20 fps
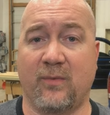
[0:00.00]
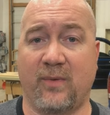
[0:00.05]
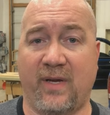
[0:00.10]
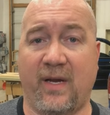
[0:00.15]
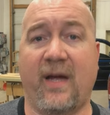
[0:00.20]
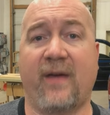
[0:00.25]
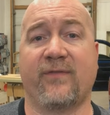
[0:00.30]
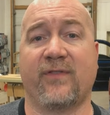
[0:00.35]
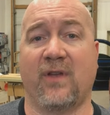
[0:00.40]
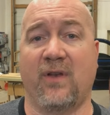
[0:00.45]
that we
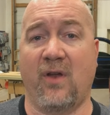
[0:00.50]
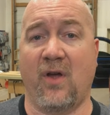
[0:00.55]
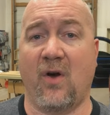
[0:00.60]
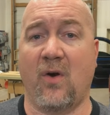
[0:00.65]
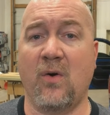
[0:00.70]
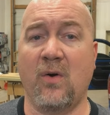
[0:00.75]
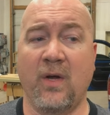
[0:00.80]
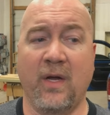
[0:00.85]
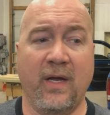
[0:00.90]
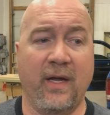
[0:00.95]
have to
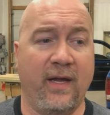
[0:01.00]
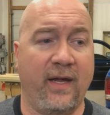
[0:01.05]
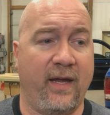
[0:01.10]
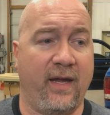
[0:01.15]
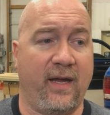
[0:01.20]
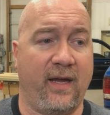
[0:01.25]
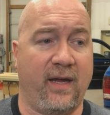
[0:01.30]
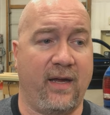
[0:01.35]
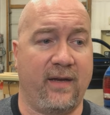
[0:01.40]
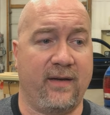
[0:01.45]
know.
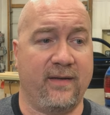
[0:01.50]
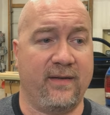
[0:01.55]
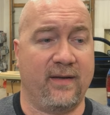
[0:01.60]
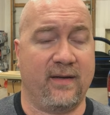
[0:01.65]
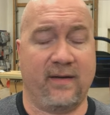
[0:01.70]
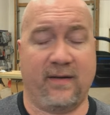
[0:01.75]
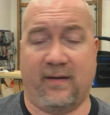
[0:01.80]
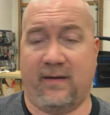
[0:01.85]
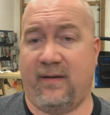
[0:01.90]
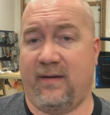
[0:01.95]
And, uh,
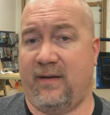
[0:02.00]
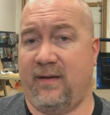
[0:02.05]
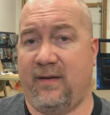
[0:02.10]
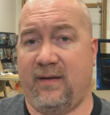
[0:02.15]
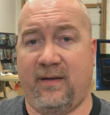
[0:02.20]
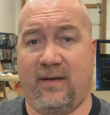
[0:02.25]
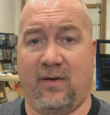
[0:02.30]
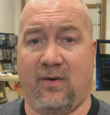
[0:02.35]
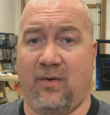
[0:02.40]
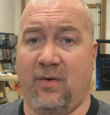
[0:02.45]

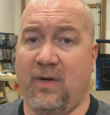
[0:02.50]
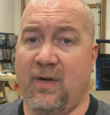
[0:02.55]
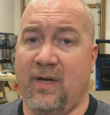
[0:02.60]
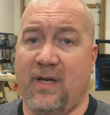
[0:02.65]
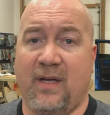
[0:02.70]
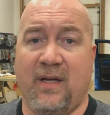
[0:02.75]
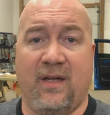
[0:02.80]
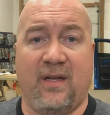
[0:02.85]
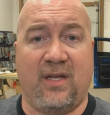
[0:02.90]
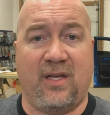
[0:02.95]
you know,
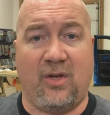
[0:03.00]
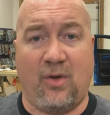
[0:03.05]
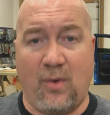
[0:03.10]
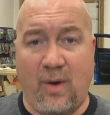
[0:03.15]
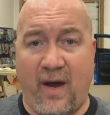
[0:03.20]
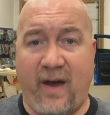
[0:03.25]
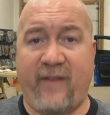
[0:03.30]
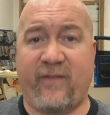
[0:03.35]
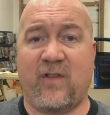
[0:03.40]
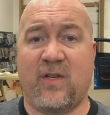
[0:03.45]
you
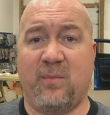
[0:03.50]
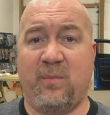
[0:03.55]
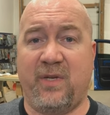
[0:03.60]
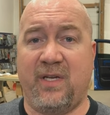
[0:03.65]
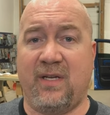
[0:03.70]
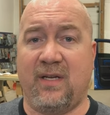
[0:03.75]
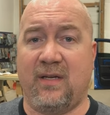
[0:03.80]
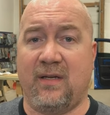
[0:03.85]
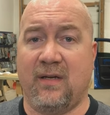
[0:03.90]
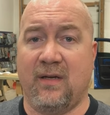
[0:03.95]
have to
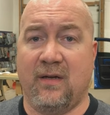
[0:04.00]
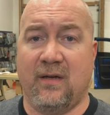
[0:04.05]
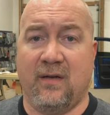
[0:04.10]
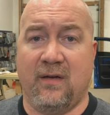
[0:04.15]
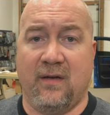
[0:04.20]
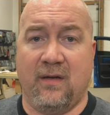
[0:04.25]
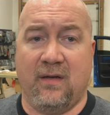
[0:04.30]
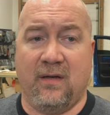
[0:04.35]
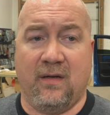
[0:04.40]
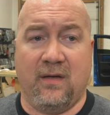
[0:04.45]
be,
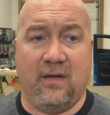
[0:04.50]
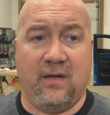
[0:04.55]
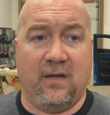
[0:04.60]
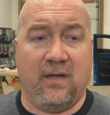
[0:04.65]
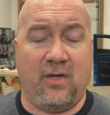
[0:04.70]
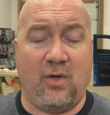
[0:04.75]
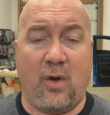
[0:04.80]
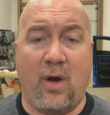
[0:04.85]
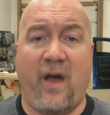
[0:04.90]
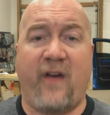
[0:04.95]

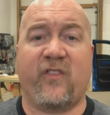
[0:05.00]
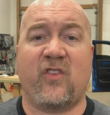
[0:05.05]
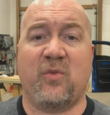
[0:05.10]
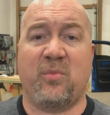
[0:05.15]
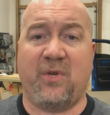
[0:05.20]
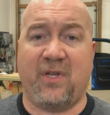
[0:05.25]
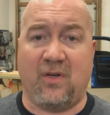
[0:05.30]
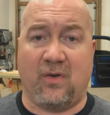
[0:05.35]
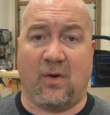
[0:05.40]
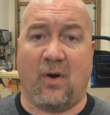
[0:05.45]
you have
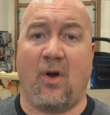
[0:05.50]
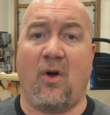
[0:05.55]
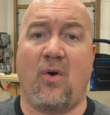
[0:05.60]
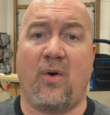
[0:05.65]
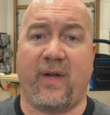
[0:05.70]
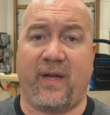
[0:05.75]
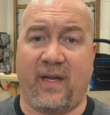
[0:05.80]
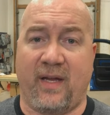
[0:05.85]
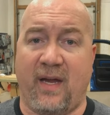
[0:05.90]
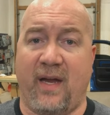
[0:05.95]
to be
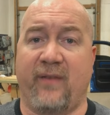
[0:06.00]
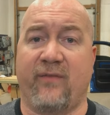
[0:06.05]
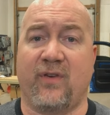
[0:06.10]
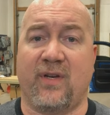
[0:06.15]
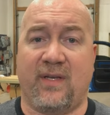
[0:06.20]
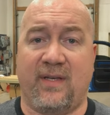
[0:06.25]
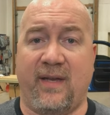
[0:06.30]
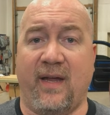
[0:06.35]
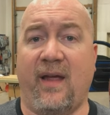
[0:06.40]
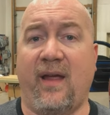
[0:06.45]
growing
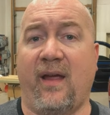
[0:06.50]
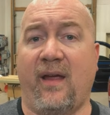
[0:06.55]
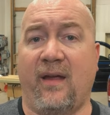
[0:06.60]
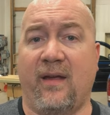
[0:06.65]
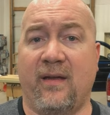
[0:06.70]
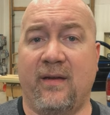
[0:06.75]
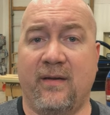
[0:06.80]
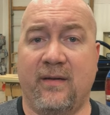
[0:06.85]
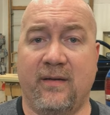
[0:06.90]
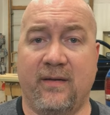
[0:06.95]
every
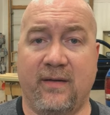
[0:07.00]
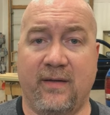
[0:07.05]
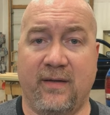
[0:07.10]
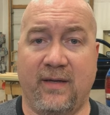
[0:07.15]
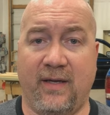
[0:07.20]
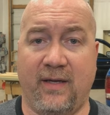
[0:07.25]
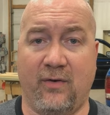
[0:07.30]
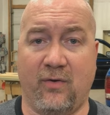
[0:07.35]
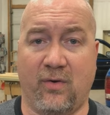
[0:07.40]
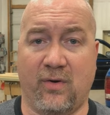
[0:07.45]
day
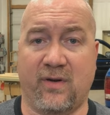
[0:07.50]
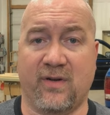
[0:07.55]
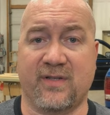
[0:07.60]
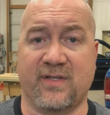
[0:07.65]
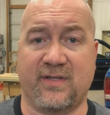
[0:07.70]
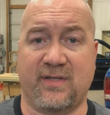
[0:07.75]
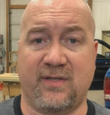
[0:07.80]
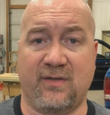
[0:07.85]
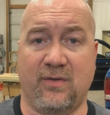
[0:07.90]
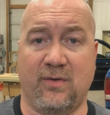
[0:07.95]
in order
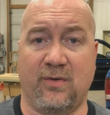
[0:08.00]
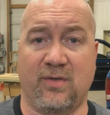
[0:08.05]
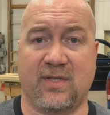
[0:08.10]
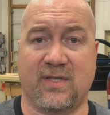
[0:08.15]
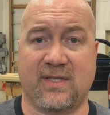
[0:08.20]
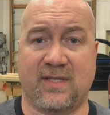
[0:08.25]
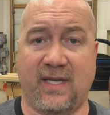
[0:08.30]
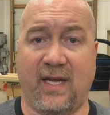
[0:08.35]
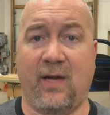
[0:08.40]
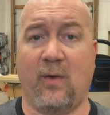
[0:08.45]
to
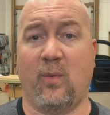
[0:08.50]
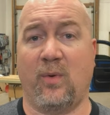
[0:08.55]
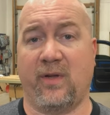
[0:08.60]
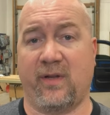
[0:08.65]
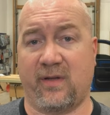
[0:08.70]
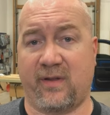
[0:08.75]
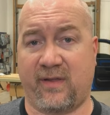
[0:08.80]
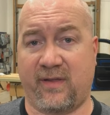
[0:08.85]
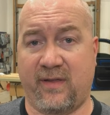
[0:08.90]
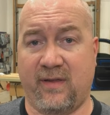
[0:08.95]
stay
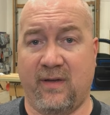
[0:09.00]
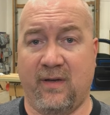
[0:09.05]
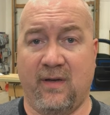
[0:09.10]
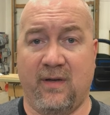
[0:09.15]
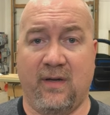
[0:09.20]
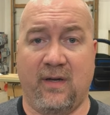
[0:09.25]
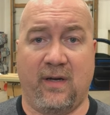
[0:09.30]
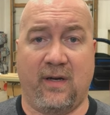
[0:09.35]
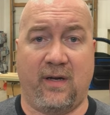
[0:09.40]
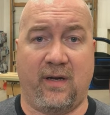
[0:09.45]
with,
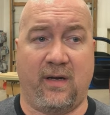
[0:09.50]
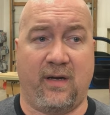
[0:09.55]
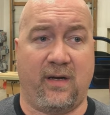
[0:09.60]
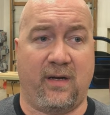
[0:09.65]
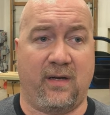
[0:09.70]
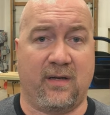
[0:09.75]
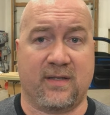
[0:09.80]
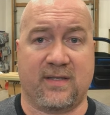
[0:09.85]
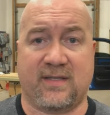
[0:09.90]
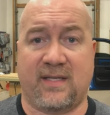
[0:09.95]

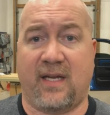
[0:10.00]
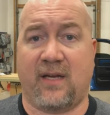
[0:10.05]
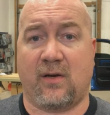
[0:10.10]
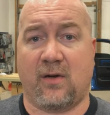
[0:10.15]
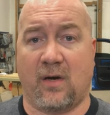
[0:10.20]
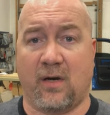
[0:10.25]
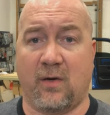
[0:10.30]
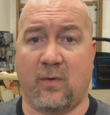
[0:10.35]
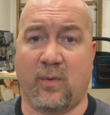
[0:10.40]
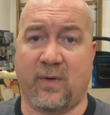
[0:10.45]
uh, stay
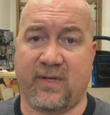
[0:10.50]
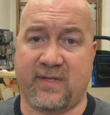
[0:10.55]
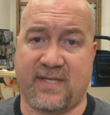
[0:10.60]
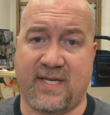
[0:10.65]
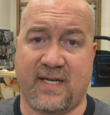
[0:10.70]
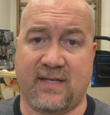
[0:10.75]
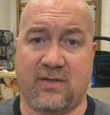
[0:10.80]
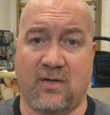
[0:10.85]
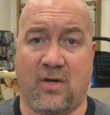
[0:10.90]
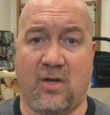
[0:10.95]
current with
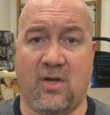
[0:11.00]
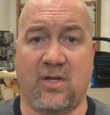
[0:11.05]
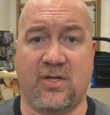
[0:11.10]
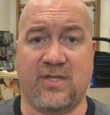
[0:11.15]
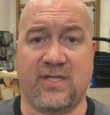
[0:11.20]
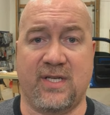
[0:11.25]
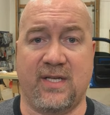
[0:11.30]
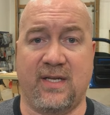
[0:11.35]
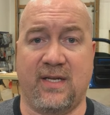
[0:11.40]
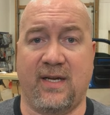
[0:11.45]

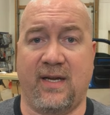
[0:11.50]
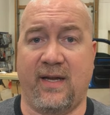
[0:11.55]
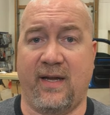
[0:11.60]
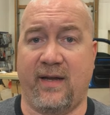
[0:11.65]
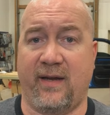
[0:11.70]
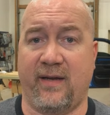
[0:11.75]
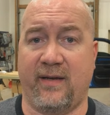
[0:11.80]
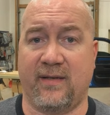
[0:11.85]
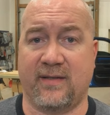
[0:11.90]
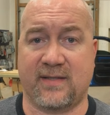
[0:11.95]
technology
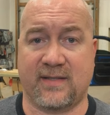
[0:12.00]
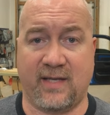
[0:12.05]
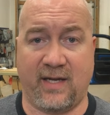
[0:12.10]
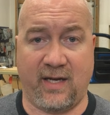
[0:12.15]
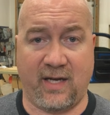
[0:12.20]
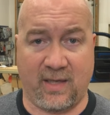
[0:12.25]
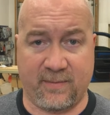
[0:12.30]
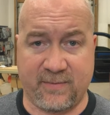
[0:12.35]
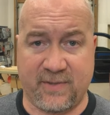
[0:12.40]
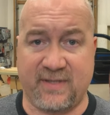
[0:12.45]
and
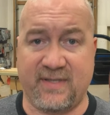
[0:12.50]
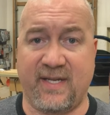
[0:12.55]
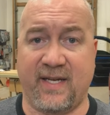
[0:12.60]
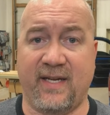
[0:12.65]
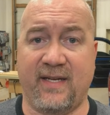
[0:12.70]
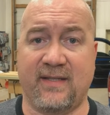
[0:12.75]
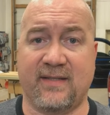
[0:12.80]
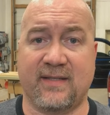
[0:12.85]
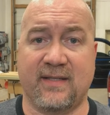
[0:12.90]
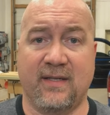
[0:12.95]
stay up to
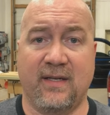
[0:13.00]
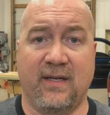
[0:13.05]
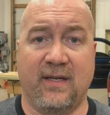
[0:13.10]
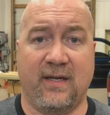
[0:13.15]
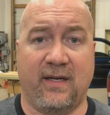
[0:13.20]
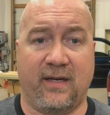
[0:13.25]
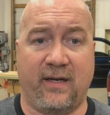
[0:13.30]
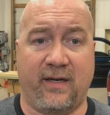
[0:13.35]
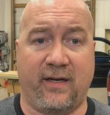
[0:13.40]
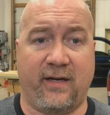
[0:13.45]
date
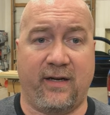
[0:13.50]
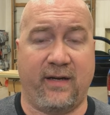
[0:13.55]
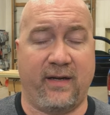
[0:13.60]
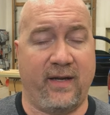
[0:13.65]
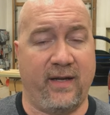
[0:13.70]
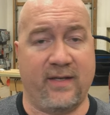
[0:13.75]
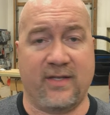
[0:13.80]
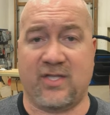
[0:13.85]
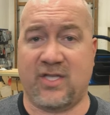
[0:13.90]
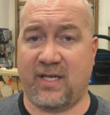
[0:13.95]
uh,
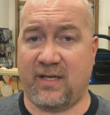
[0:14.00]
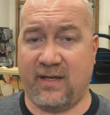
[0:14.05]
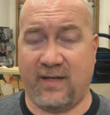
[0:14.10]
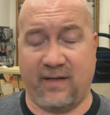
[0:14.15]
and